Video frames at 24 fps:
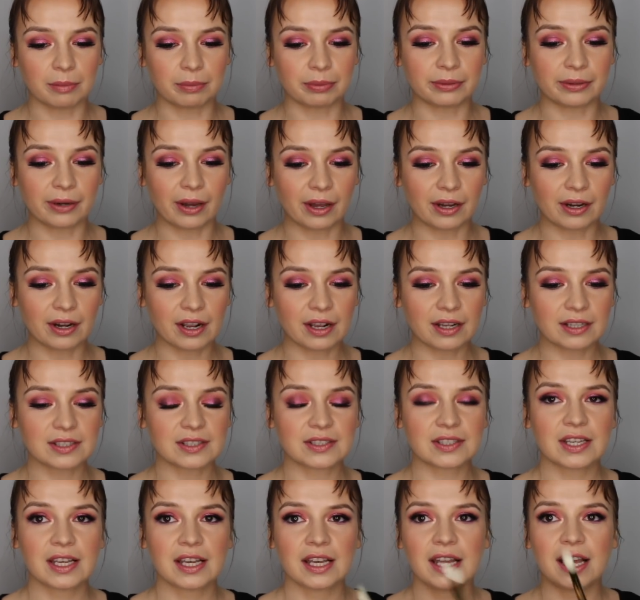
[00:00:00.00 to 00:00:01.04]

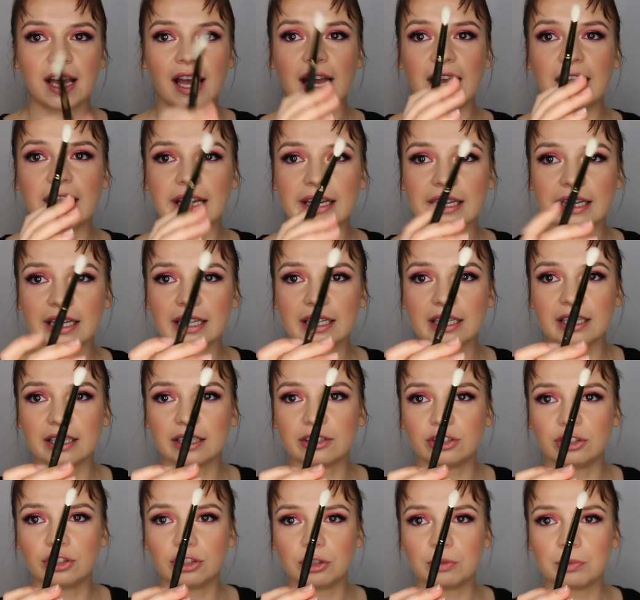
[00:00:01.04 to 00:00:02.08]
products. I
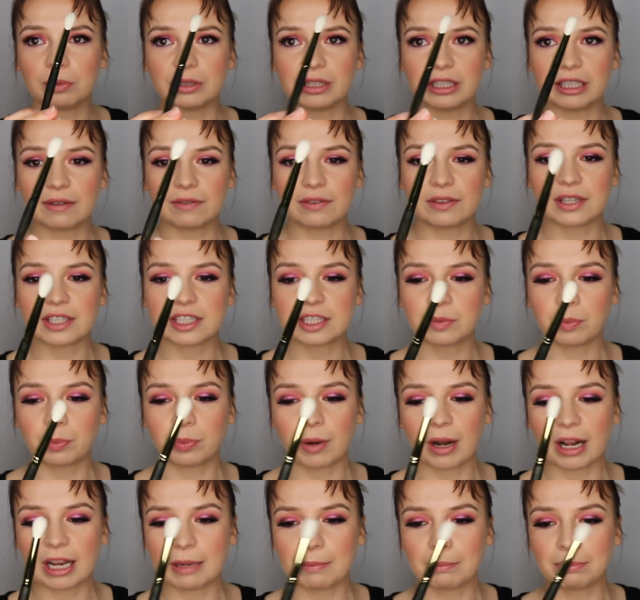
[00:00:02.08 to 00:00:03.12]
do believe this
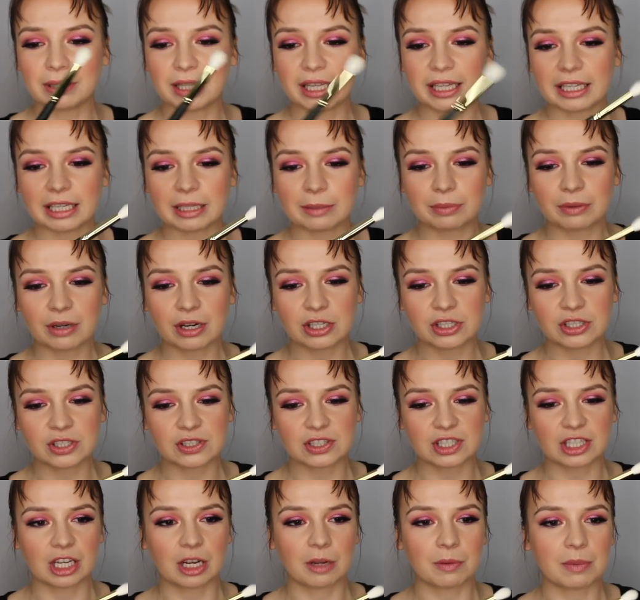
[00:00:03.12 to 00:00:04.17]
blending brush
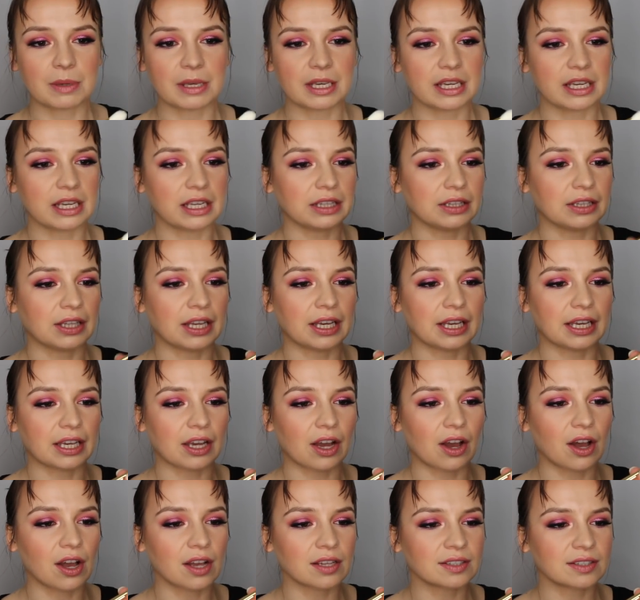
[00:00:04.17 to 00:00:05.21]
is gonna be like
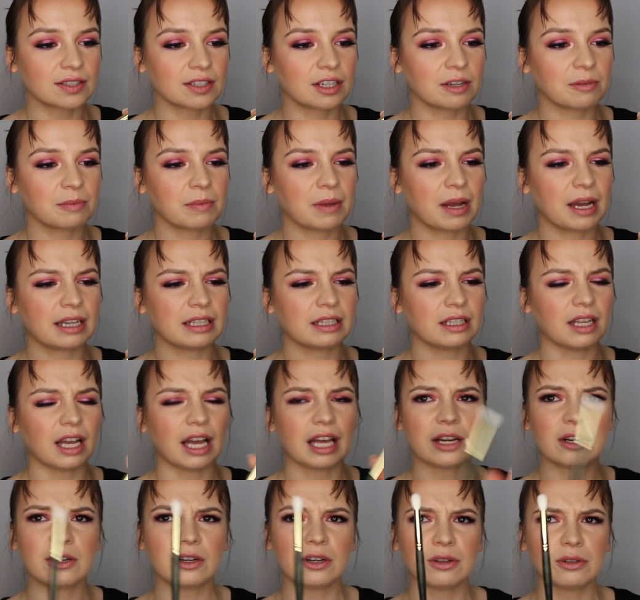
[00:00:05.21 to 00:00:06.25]
awesome. I
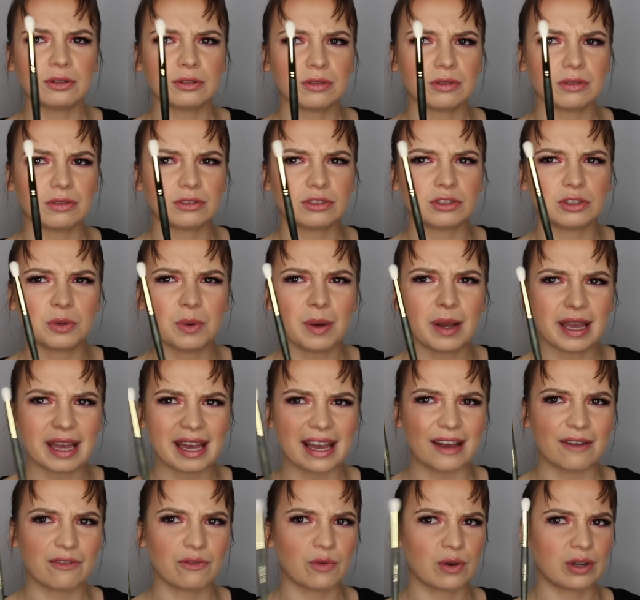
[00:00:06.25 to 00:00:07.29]
don't know, do I
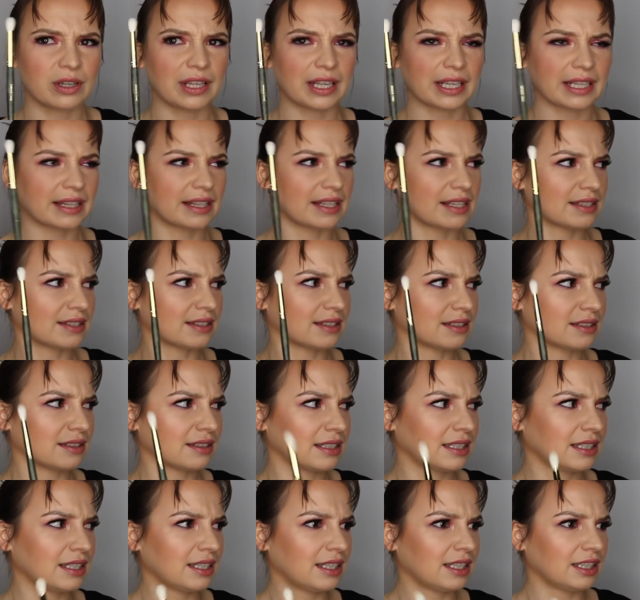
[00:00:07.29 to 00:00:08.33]
have one like this?
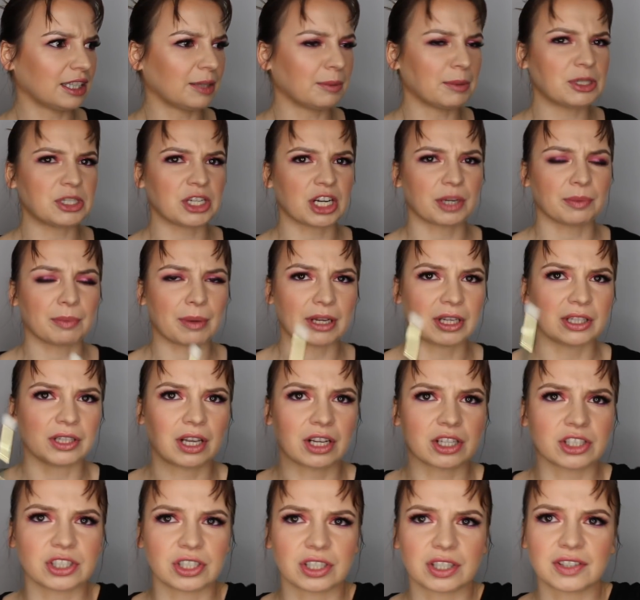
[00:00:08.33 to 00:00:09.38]
Let me check in my
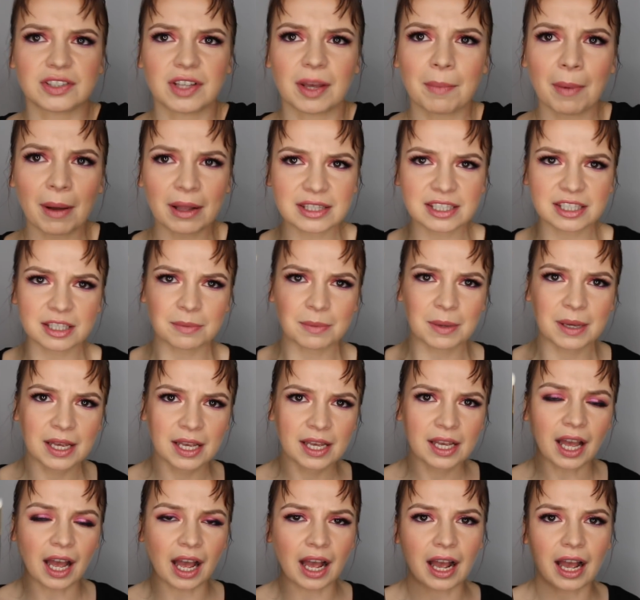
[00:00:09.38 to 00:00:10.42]
collection, because I bought some
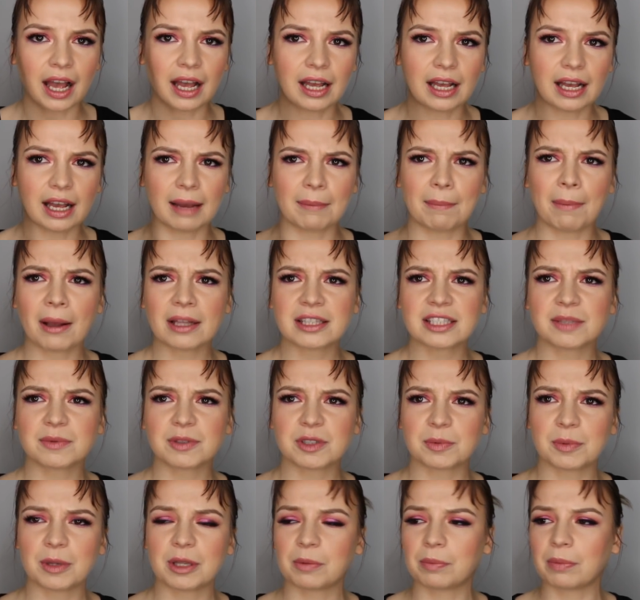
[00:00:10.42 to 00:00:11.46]
I bought some
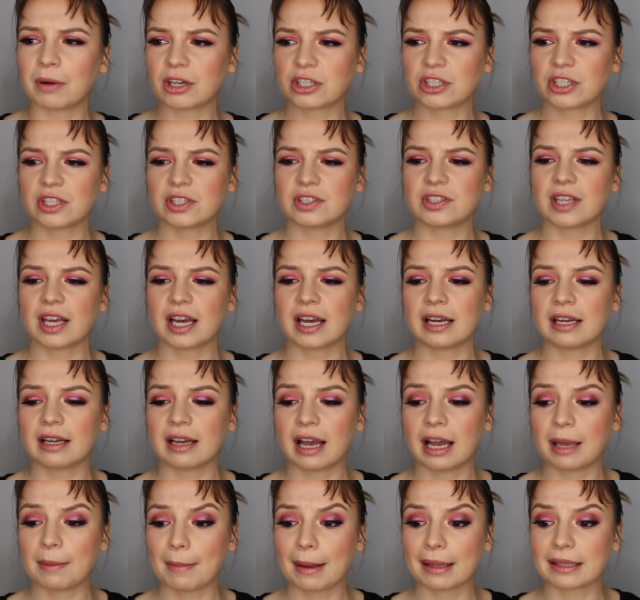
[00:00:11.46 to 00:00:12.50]
Smith brushes at
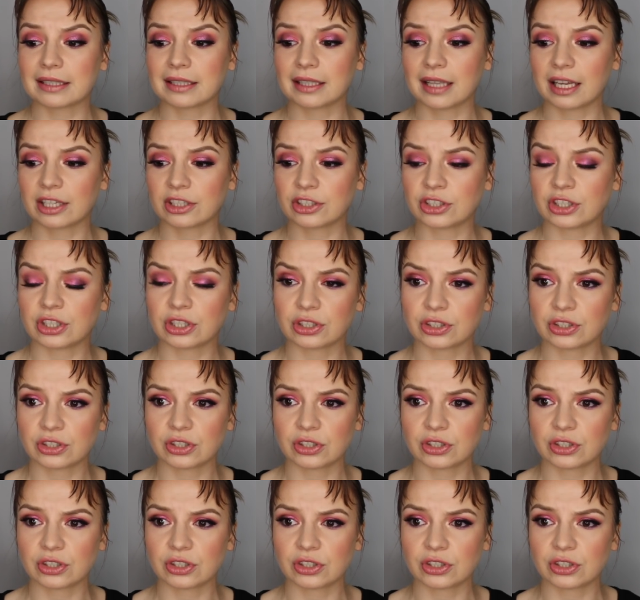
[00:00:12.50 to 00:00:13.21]
IMATS last year,